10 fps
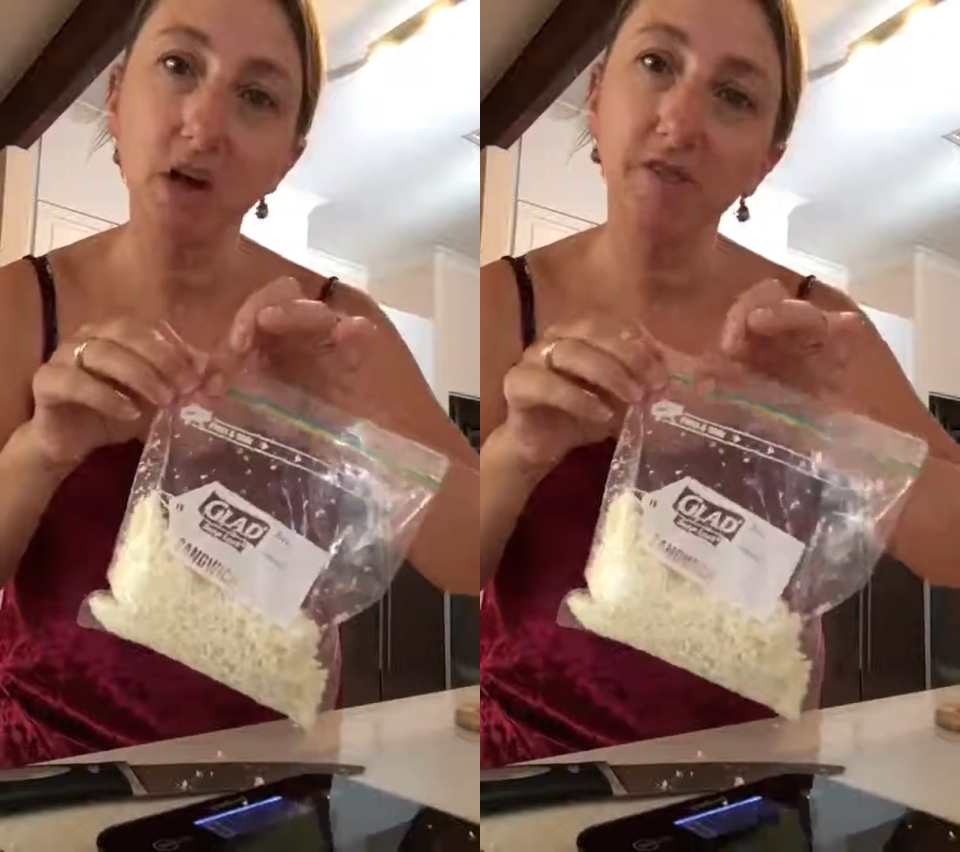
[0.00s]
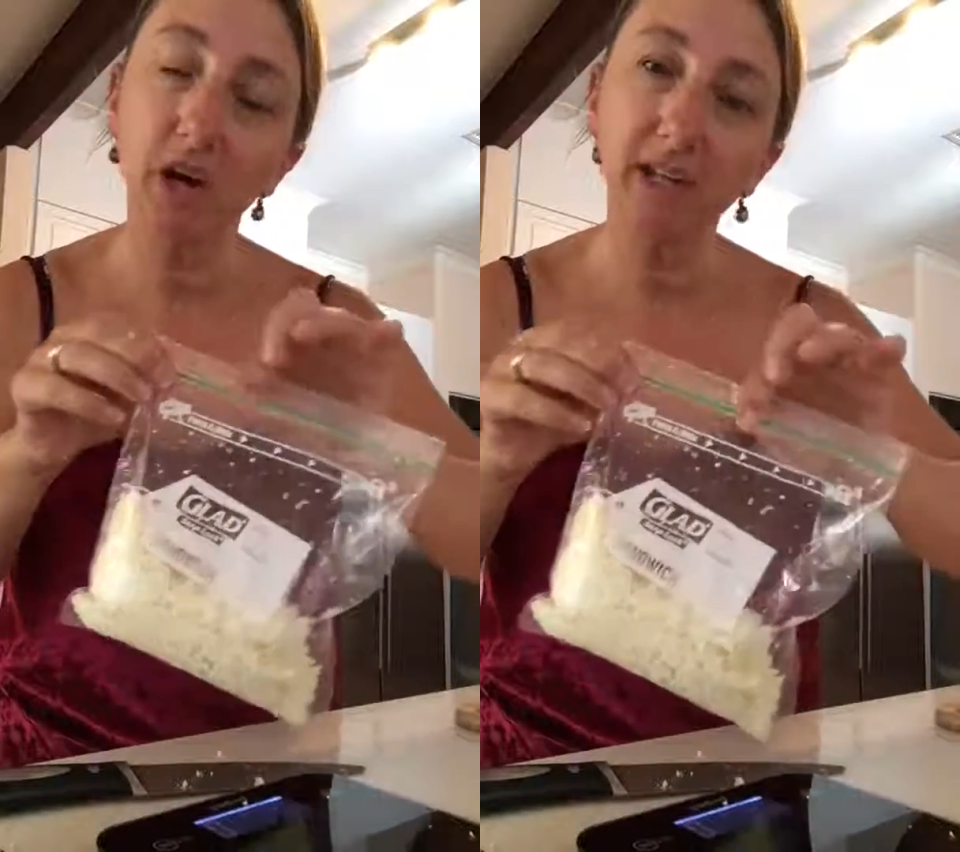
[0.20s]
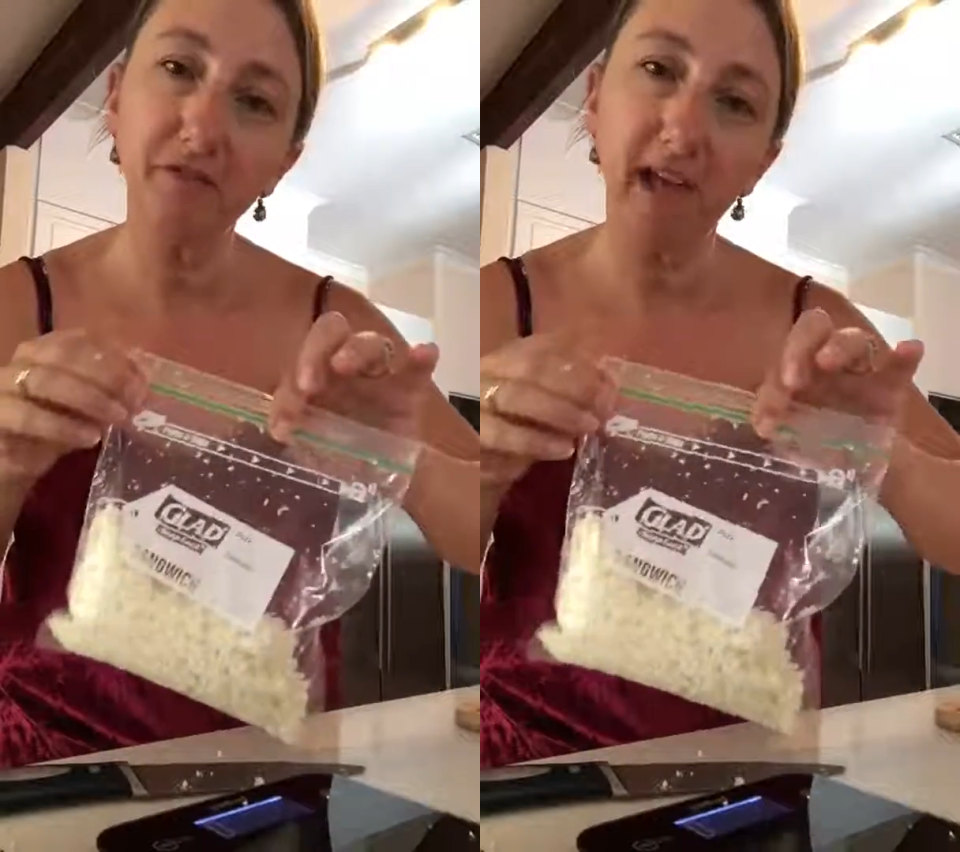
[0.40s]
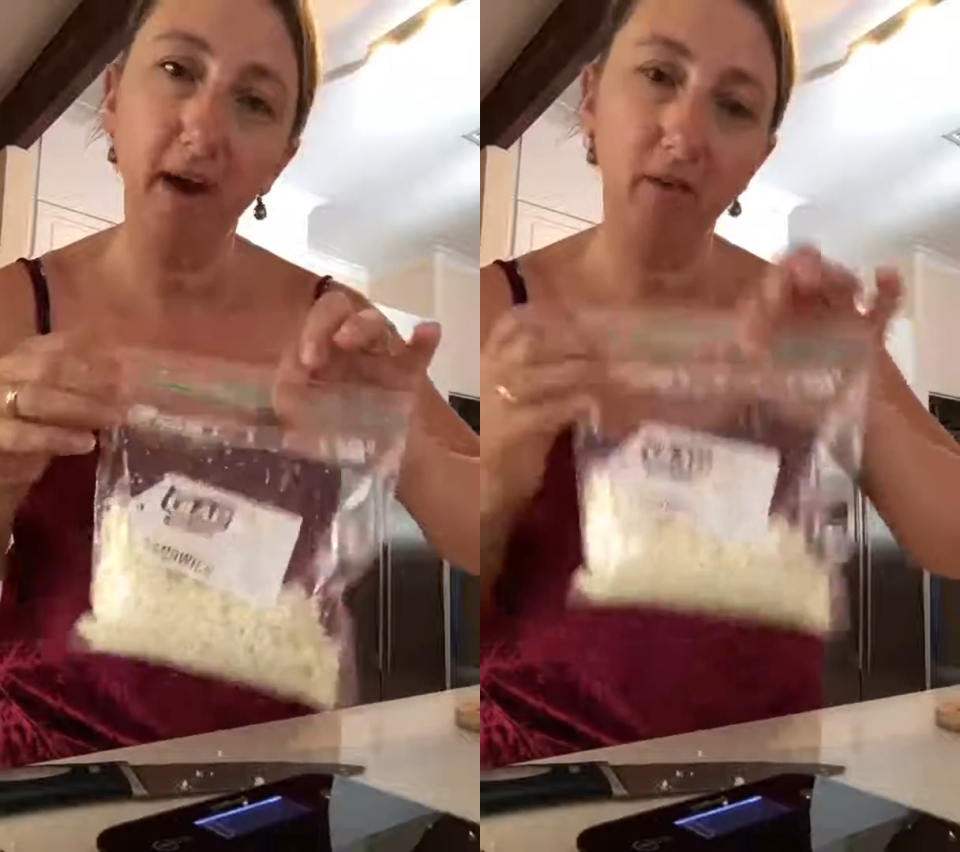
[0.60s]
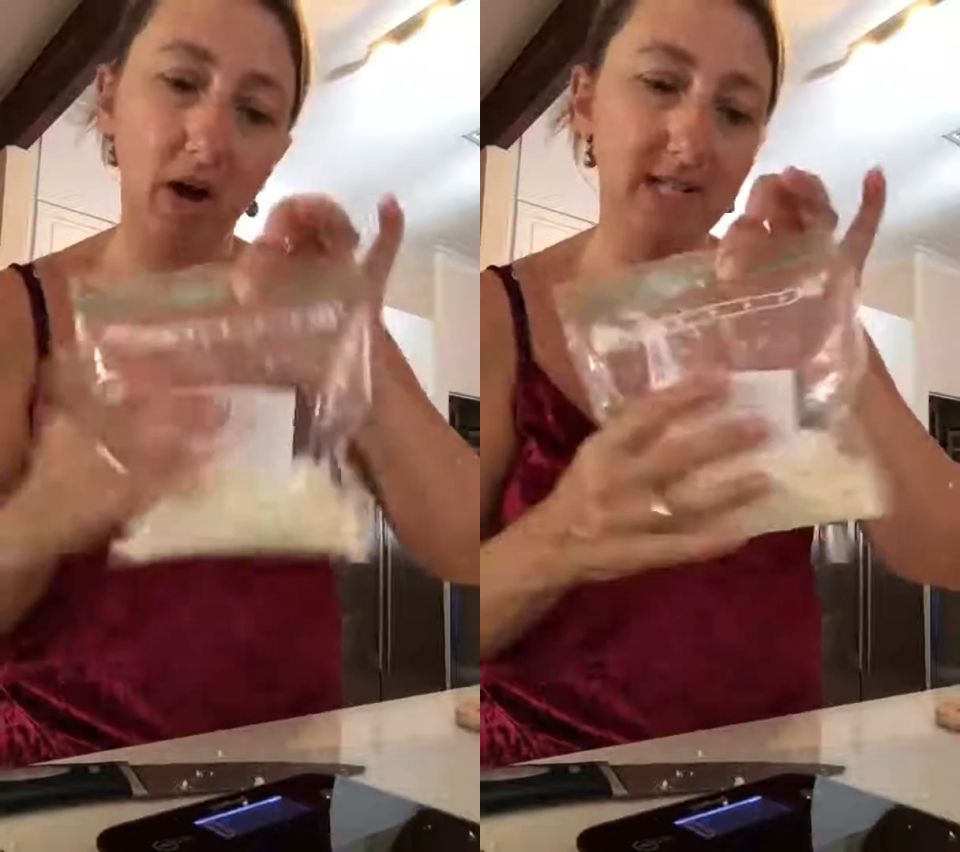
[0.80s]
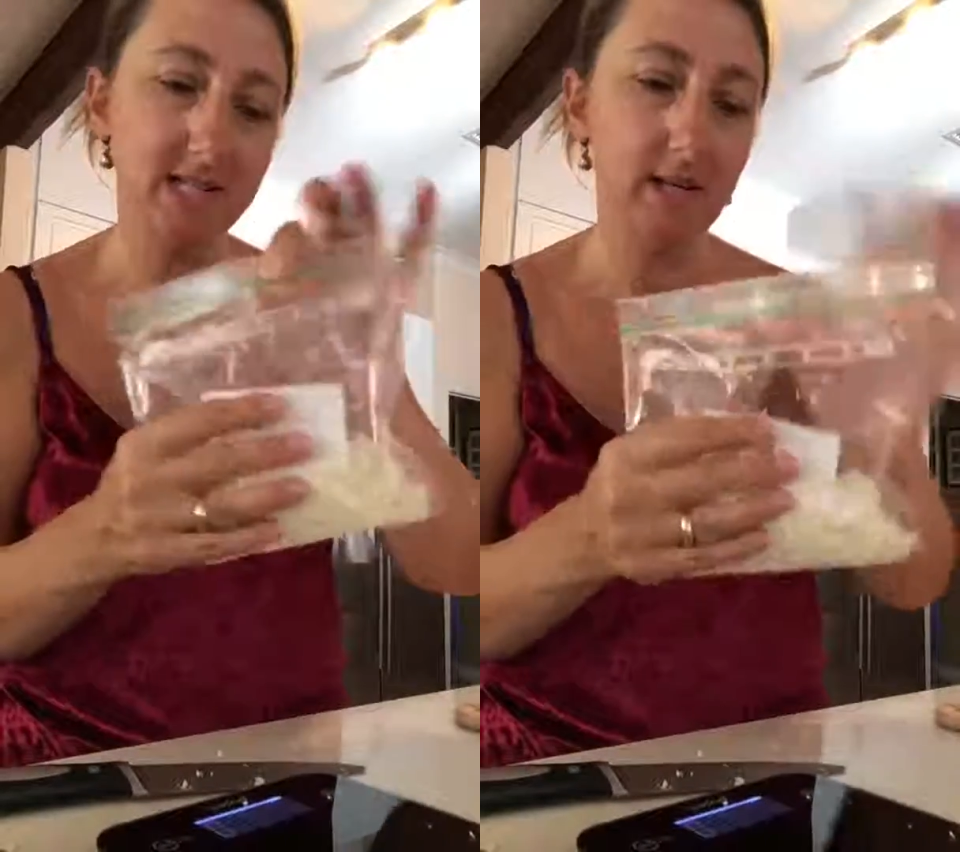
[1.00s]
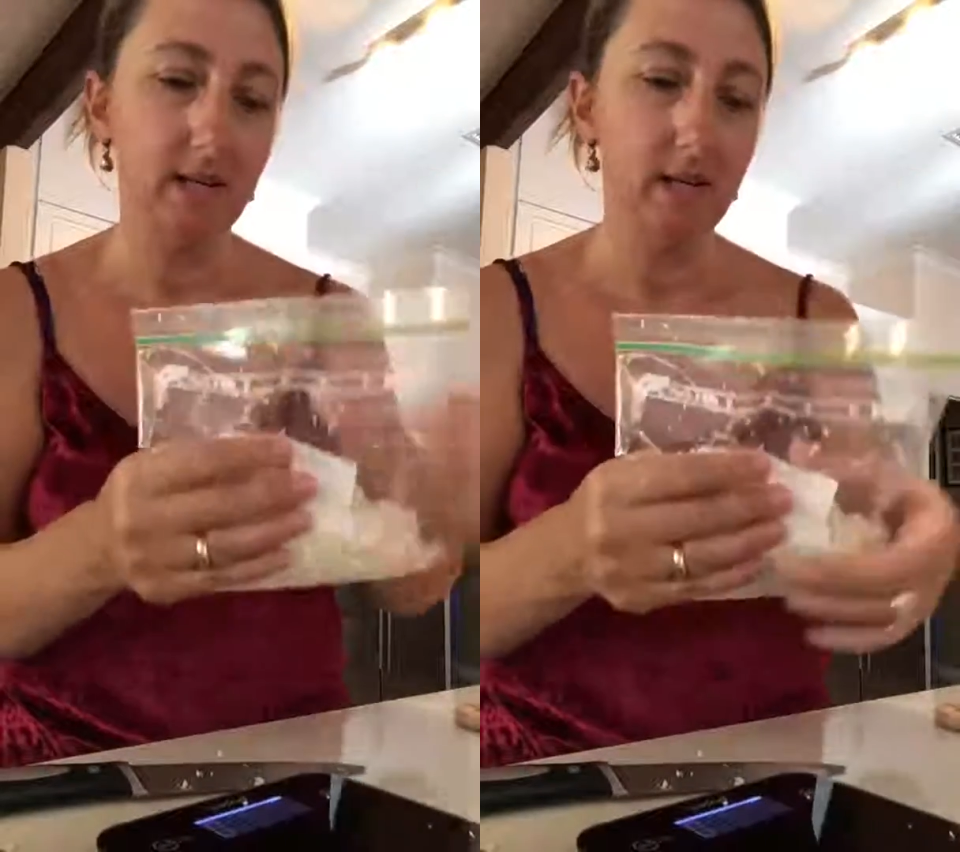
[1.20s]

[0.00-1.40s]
of cauliflower rice.